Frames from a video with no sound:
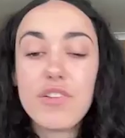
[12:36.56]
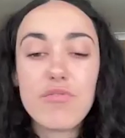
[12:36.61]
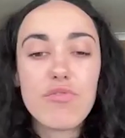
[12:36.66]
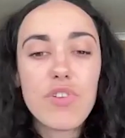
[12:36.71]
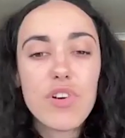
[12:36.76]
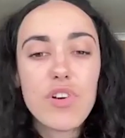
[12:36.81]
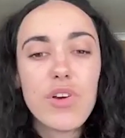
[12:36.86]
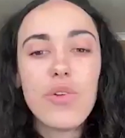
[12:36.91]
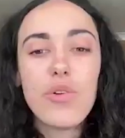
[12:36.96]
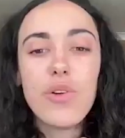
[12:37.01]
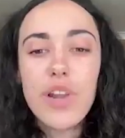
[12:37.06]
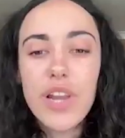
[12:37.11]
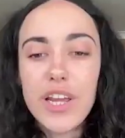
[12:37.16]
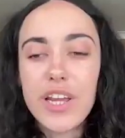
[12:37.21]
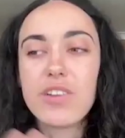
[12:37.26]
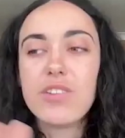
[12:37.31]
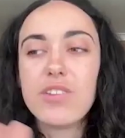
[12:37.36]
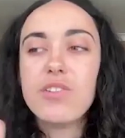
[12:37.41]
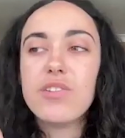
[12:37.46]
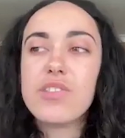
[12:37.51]
wrote like
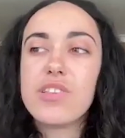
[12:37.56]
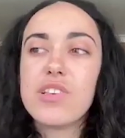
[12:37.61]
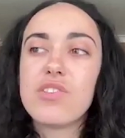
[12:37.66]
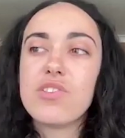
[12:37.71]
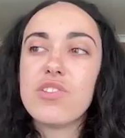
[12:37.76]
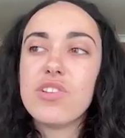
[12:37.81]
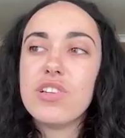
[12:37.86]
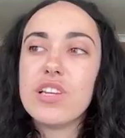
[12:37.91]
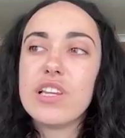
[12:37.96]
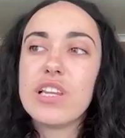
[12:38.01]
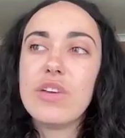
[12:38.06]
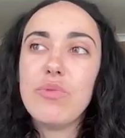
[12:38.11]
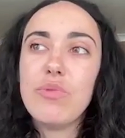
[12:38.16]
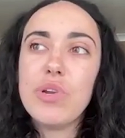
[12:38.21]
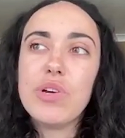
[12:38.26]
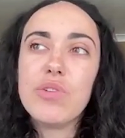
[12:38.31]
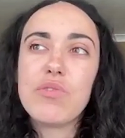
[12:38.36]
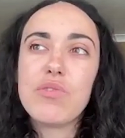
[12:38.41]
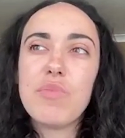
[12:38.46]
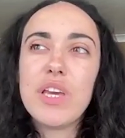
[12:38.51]
consistently when
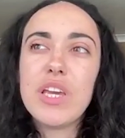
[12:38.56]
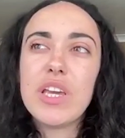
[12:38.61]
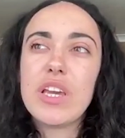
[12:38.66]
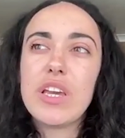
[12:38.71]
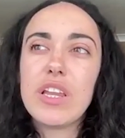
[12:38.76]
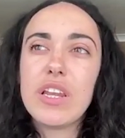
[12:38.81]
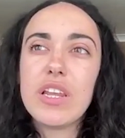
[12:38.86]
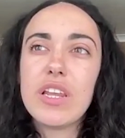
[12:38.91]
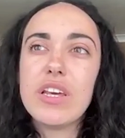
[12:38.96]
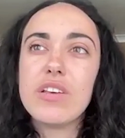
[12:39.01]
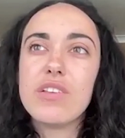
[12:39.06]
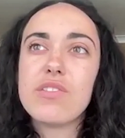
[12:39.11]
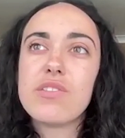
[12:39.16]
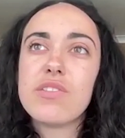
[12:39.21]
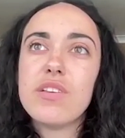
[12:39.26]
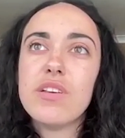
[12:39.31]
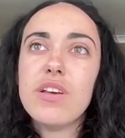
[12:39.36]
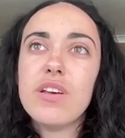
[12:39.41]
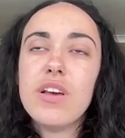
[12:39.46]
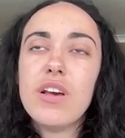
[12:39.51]
I was making
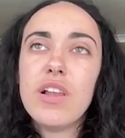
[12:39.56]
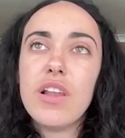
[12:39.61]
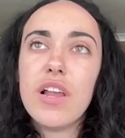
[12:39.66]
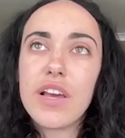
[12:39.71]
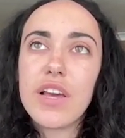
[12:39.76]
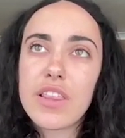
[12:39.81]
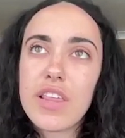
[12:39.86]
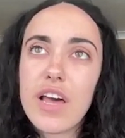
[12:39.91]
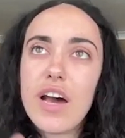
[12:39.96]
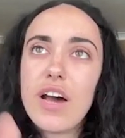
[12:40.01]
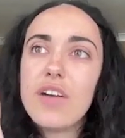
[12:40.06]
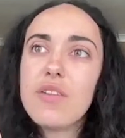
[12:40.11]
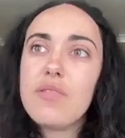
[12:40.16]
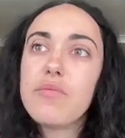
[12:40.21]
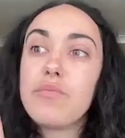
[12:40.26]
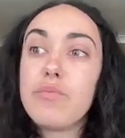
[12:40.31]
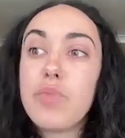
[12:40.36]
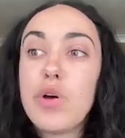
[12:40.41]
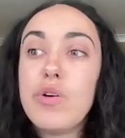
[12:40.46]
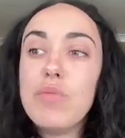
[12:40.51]
this, like that
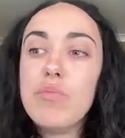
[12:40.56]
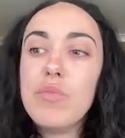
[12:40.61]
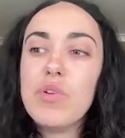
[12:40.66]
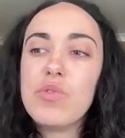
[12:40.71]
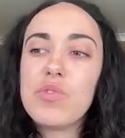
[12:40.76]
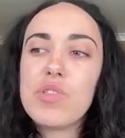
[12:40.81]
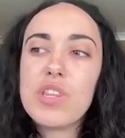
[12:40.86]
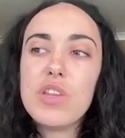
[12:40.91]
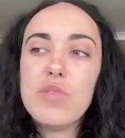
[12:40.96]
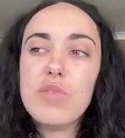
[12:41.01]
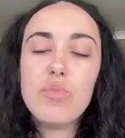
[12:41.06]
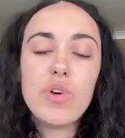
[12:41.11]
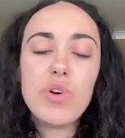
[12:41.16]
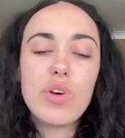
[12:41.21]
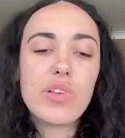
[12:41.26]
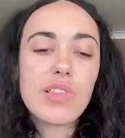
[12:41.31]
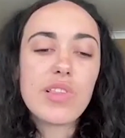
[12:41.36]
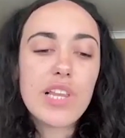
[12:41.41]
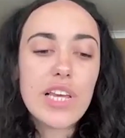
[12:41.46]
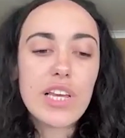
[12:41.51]
poem that was in the
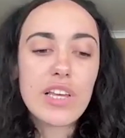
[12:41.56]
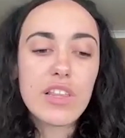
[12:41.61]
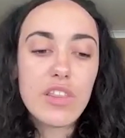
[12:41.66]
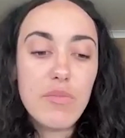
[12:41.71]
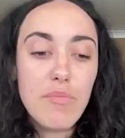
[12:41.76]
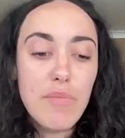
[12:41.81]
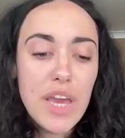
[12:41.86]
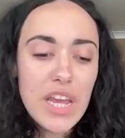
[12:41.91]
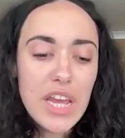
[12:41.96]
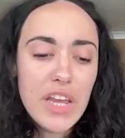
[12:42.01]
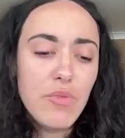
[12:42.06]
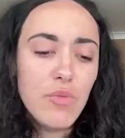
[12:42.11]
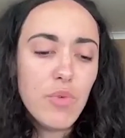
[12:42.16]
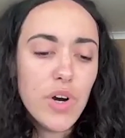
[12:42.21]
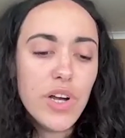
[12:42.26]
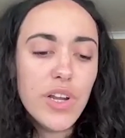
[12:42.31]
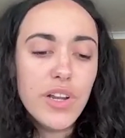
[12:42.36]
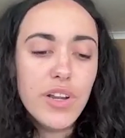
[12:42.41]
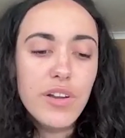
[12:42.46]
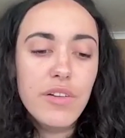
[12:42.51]
book is like the main
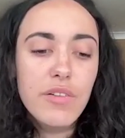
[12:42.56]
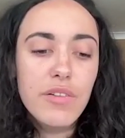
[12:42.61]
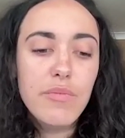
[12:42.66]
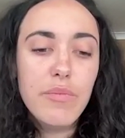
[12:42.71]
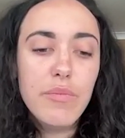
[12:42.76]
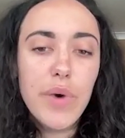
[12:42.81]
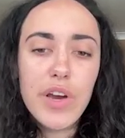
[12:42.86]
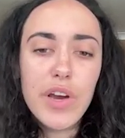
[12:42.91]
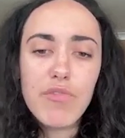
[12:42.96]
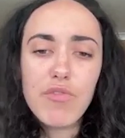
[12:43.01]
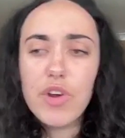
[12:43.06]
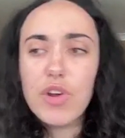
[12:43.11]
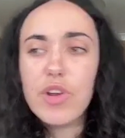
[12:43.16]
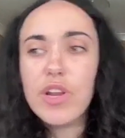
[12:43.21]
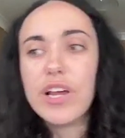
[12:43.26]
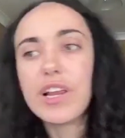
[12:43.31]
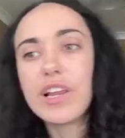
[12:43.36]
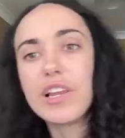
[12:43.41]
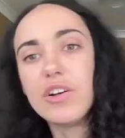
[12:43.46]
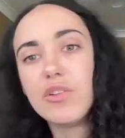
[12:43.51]
one, but I wrote
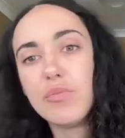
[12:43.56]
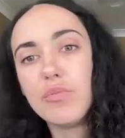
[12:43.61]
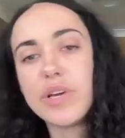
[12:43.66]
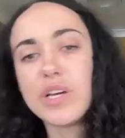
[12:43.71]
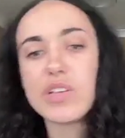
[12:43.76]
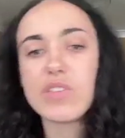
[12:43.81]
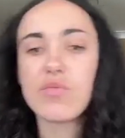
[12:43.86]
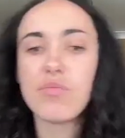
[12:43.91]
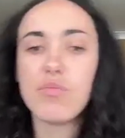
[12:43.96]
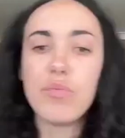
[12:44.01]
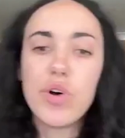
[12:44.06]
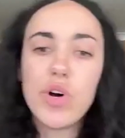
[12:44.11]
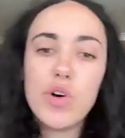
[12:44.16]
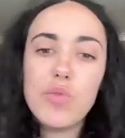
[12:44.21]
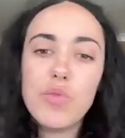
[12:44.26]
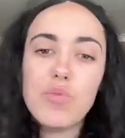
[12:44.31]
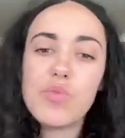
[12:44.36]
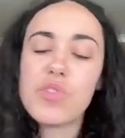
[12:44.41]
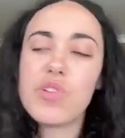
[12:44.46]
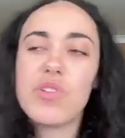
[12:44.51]
like little bits and
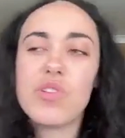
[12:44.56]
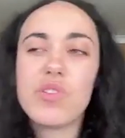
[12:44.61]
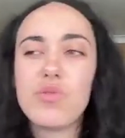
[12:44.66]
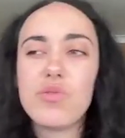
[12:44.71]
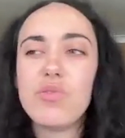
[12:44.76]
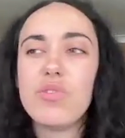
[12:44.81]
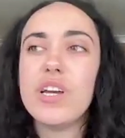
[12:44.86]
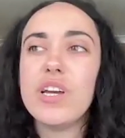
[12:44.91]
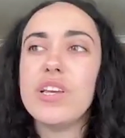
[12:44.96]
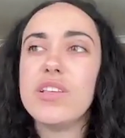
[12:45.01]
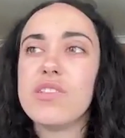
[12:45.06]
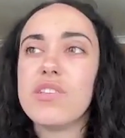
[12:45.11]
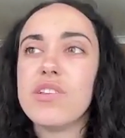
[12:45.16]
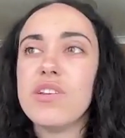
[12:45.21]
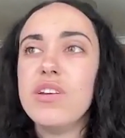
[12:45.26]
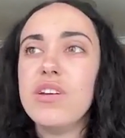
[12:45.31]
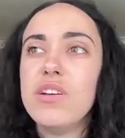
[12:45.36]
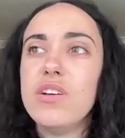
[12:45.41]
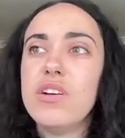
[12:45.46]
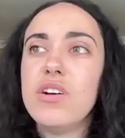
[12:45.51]
bobs. So it's always,
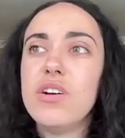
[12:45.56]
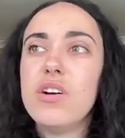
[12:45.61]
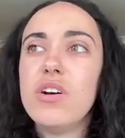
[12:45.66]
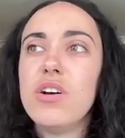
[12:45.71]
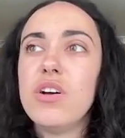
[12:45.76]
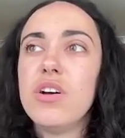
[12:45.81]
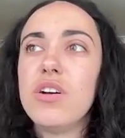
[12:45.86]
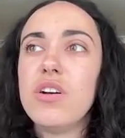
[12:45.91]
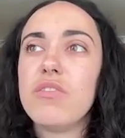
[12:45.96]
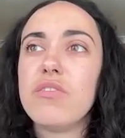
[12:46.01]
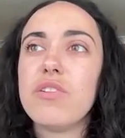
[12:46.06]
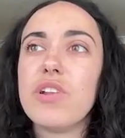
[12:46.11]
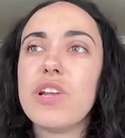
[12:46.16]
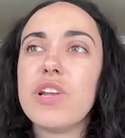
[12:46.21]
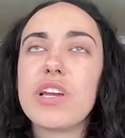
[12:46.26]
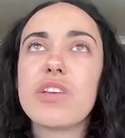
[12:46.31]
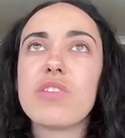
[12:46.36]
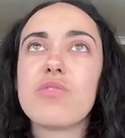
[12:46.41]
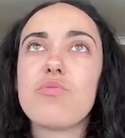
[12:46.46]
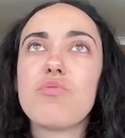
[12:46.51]
I feel
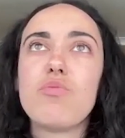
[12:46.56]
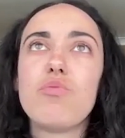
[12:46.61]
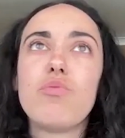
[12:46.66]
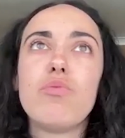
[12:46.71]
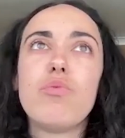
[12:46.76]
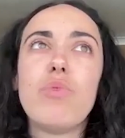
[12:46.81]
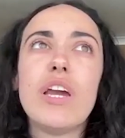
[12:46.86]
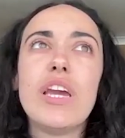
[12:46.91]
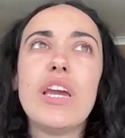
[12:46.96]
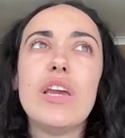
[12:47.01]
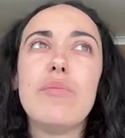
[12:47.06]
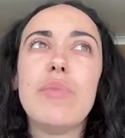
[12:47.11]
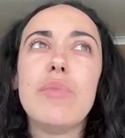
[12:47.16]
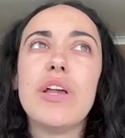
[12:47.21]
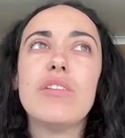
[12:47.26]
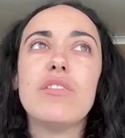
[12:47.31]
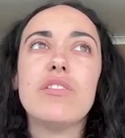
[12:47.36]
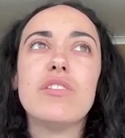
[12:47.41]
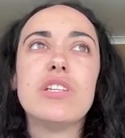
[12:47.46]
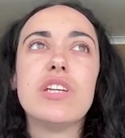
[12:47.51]
like it's way
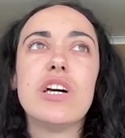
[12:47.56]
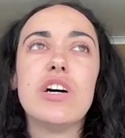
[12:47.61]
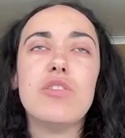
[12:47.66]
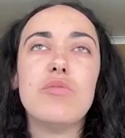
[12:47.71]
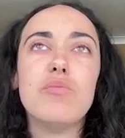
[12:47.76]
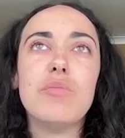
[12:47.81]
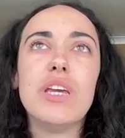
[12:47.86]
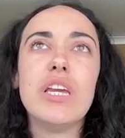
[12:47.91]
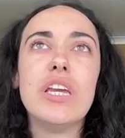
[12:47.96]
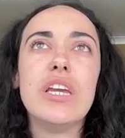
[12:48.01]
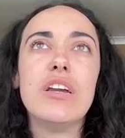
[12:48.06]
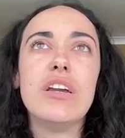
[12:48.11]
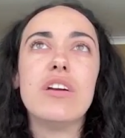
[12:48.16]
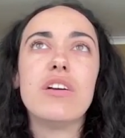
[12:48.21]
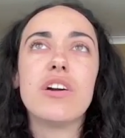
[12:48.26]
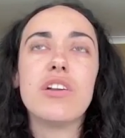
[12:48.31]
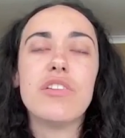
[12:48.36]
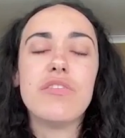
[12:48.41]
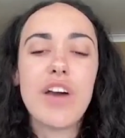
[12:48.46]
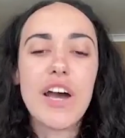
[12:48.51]
better to help me
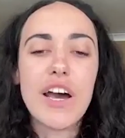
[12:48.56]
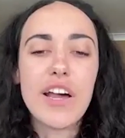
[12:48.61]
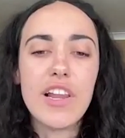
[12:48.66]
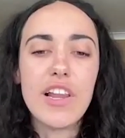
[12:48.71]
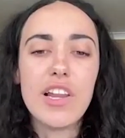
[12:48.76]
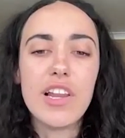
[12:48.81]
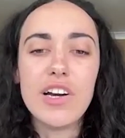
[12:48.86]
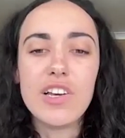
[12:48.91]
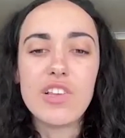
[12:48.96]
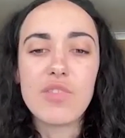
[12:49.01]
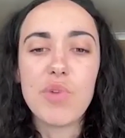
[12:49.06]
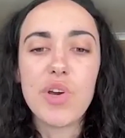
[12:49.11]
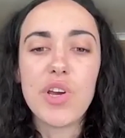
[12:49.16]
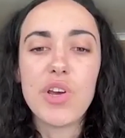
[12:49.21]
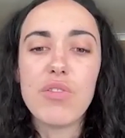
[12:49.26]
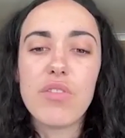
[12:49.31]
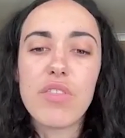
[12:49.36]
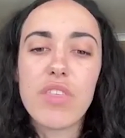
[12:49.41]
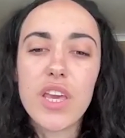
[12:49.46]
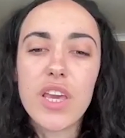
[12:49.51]
kind of analyze my
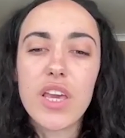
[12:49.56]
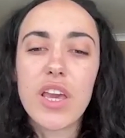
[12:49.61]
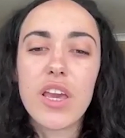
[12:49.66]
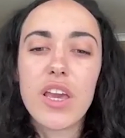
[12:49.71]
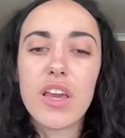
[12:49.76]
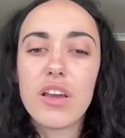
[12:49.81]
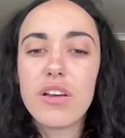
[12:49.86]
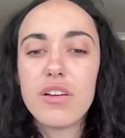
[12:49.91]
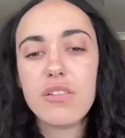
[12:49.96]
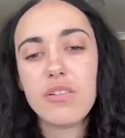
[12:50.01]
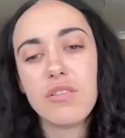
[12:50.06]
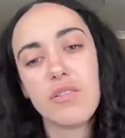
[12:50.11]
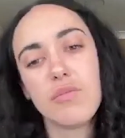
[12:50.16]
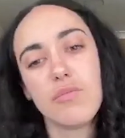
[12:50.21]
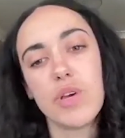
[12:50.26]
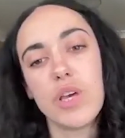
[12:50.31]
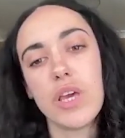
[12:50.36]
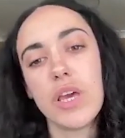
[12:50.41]
own thinking. But